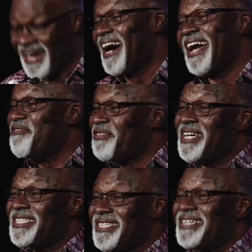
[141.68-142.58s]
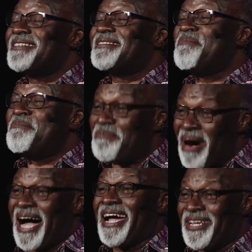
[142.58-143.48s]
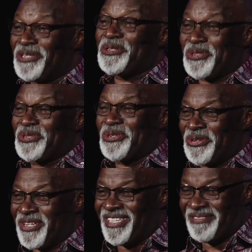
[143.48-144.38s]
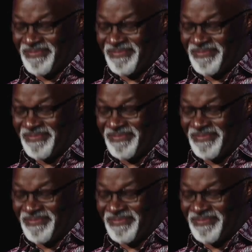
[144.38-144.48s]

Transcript: IFES is my story.